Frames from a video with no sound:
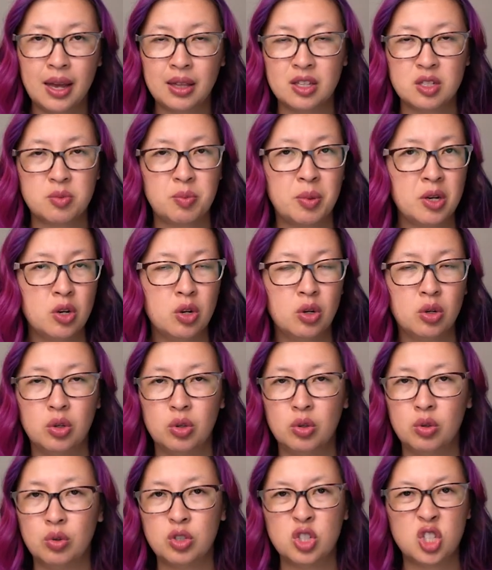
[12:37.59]
there's been
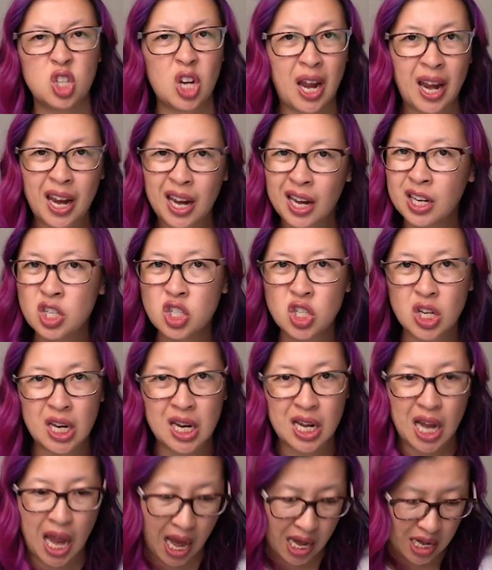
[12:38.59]
no change
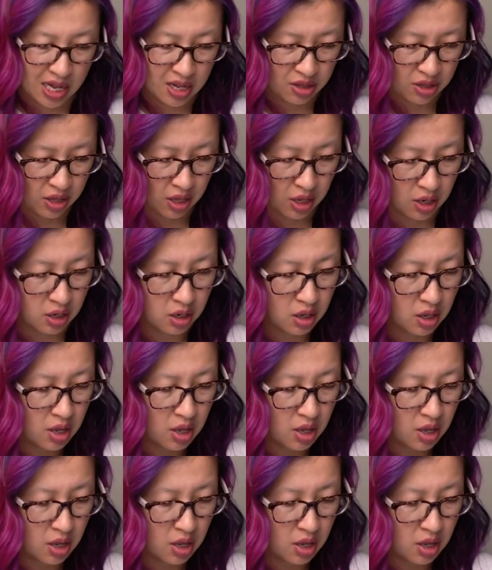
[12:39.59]
in anything,